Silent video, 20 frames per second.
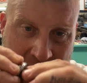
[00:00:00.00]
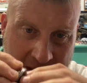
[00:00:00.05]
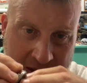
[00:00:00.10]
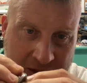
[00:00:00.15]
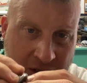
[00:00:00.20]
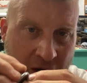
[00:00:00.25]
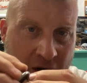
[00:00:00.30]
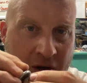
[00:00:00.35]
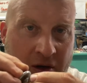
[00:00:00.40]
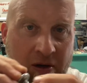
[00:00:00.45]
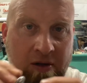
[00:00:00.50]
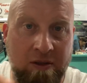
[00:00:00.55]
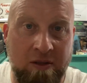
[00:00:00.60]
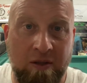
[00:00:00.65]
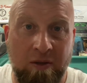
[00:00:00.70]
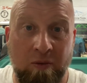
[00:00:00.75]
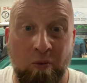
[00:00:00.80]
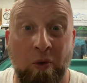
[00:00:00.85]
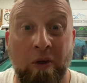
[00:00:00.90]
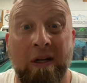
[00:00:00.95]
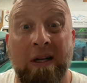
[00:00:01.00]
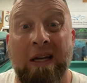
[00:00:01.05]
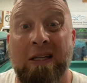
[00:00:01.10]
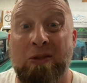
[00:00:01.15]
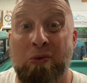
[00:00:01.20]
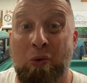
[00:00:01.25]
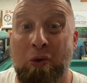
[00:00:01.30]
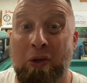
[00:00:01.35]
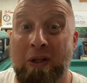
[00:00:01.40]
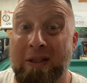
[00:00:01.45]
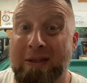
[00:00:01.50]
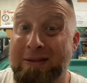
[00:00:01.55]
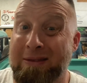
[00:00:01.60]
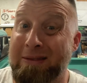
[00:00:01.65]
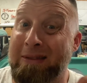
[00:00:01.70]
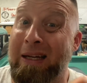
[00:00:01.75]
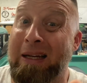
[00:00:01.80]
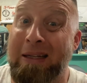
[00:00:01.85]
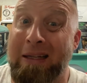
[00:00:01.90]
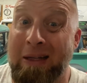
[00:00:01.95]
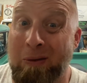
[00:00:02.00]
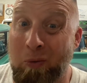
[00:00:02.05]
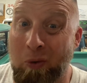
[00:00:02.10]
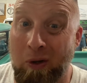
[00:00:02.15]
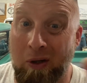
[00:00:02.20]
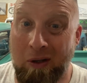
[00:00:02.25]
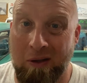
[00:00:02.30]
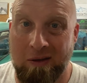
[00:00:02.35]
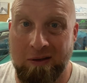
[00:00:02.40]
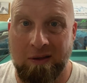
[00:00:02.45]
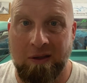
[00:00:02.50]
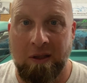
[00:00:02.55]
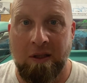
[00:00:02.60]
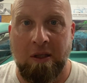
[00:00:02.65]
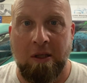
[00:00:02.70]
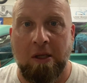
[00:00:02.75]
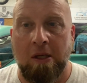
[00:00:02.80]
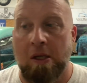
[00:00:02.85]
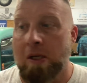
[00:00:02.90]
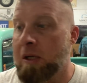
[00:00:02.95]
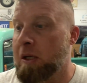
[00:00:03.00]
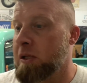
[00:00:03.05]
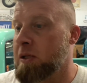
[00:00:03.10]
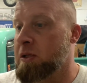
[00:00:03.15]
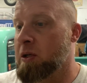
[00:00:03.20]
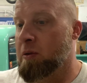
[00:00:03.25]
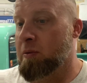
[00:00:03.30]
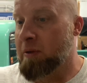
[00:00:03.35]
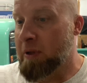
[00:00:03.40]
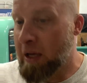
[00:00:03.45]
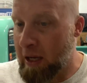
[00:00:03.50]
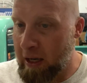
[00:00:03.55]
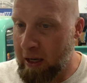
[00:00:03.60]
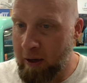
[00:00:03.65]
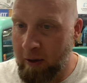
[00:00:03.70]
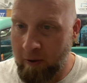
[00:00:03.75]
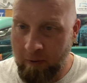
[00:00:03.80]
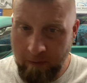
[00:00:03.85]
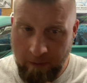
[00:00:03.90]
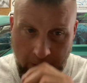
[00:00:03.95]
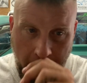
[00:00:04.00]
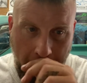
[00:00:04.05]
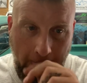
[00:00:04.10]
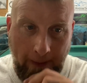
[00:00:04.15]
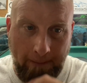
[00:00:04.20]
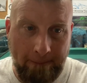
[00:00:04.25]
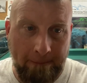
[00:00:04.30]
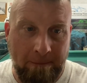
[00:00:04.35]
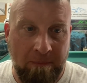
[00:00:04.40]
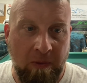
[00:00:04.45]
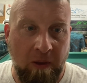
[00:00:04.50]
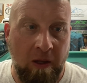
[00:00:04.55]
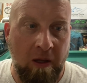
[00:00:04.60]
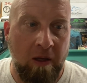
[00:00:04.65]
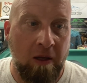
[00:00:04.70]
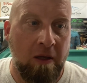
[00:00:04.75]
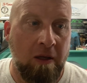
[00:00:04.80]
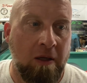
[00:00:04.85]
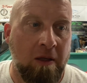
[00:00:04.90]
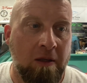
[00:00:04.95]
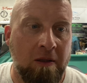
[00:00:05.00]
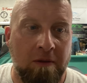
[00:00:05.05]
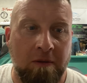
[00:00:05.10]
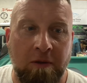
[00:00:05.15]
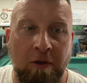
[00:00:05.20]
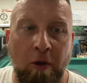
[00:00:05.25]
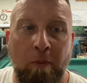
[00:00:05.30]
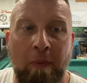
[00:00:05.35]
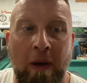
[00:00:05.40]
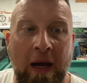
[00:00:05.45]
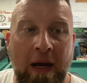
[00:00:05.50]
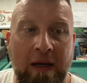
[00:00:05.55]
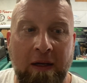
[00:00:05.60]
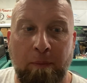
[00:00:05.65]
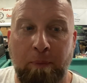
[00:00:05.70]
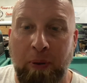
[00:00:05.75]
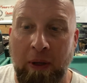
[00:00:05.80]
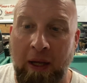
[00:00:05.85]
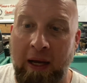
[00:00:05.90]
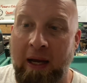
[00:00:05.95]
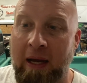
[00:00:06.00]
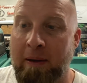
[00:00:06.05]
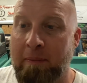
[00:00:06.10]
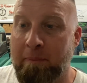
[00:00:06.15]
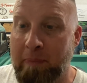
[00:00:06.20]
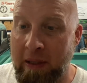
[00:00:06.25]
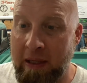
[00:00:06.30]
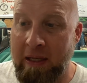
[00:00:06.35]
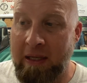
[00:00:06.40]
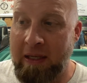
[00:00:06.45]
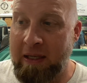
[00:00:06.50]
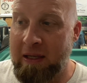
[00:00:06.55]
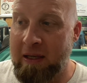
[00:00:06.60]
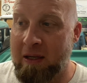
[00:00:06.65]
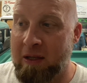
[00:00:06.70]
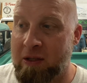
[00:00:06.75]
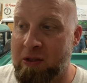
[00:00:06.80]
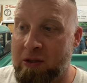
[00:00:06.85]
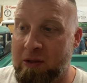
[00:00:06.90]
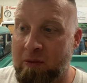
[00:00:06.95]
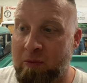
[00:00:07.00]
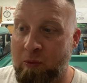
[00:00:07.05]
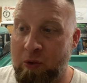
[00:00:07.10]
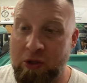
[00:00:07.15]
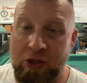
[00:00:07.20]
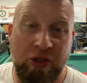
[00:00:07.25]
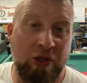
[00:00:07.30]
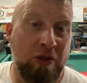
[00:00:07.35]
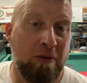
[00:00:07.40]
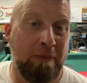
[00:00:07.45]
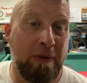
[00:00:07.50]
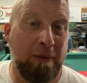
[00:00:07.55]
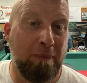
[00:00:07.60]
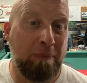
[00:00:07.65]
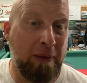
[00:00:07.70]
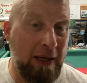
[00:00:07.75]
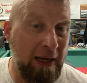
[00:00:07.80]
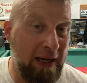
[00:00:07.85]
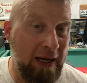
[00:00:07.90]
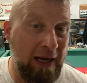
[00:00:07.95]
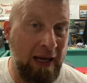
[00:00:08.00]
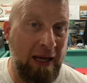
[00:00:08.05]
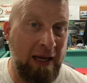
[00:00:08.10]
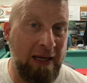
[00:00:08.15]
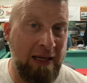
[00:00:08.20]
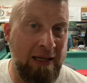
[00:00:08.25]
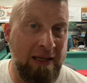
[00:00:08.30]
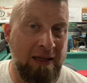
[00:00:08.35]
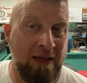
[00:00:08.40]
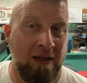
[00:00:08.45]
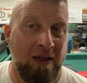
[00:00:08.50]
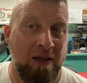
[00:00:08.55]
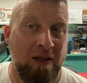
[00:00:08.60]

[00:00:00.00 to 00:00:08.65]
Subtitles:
it turns. Well, guess what? That didn't work. So now, go back to plan B, which should have been plan A,